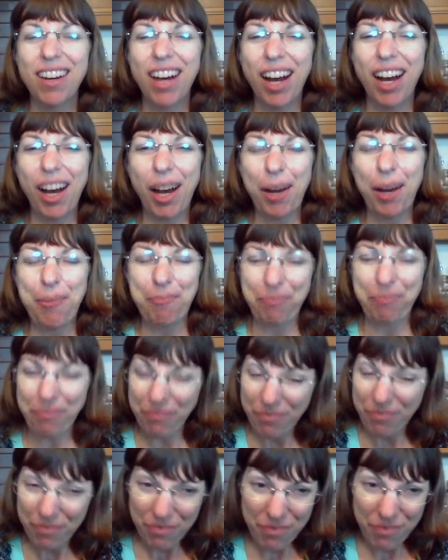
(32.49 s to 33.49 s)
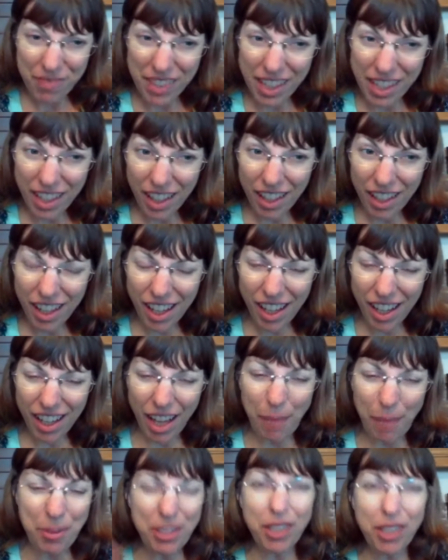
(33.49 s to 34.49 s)
I'm
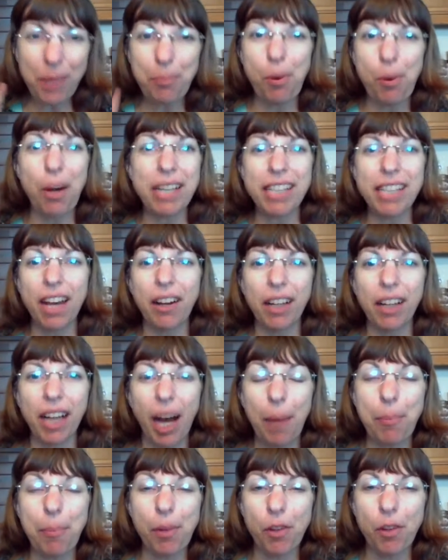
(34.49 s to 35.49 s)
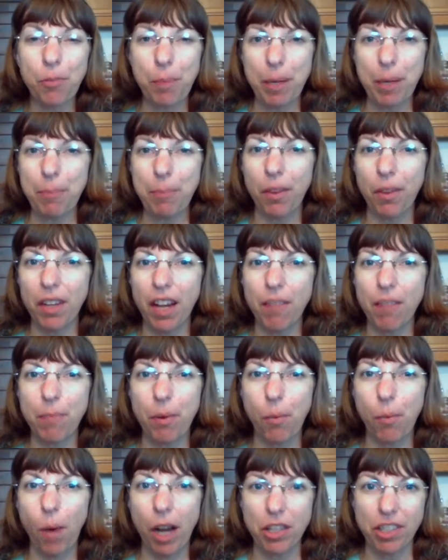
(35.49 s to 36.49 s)
just going to point out a couple of people that I've
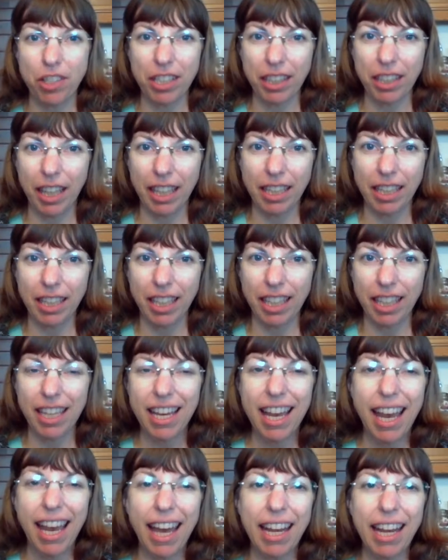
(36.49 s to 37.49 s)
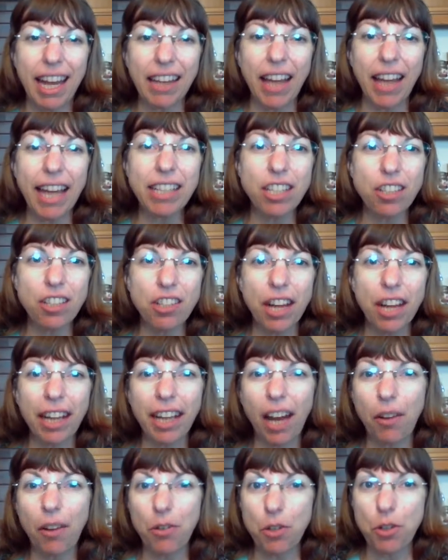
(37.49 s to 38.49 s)
been watching lately, and I like to
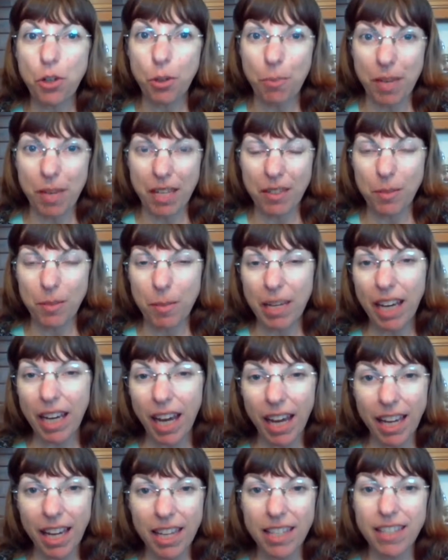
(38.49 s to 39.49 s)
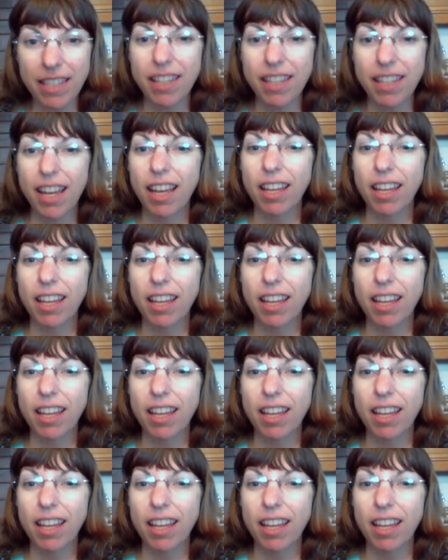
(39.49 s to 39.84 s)
check out newbies because,